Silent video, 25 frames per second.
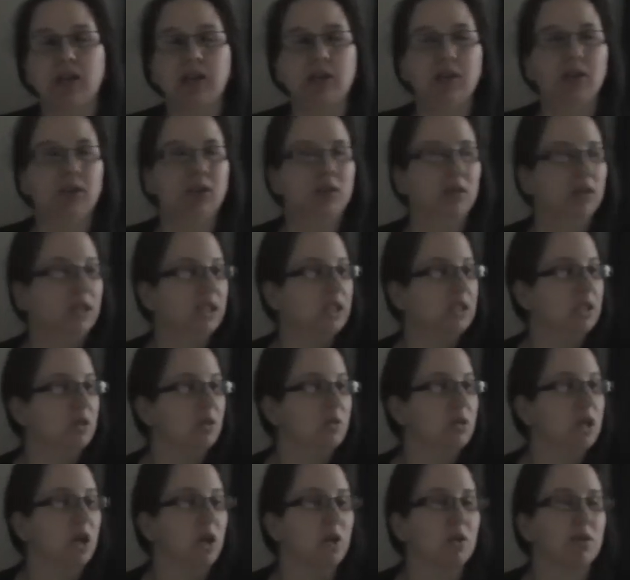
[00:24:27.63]
He still
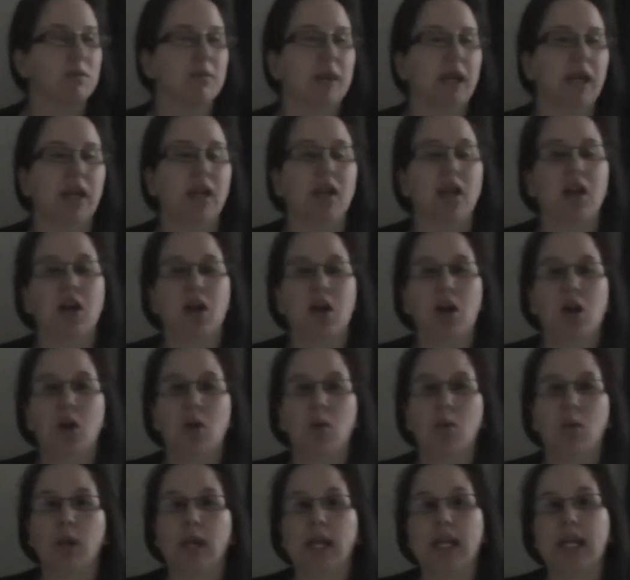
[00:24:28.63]
tells me
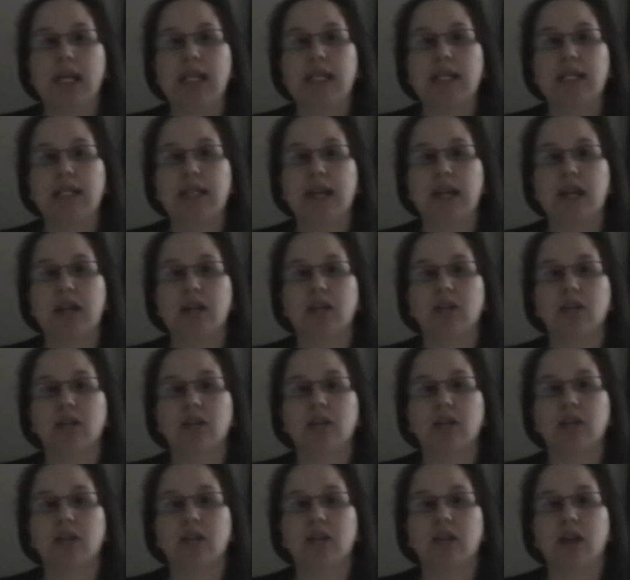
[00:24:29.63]
when he's done